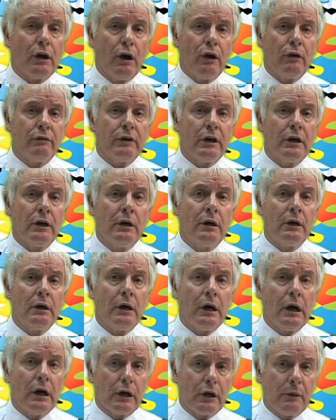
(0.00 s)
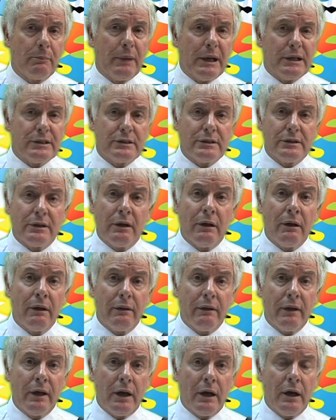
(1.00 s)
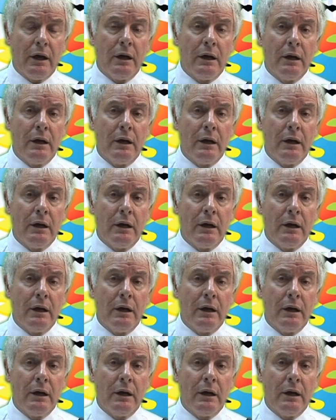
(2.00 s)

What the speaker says: over a competitor there.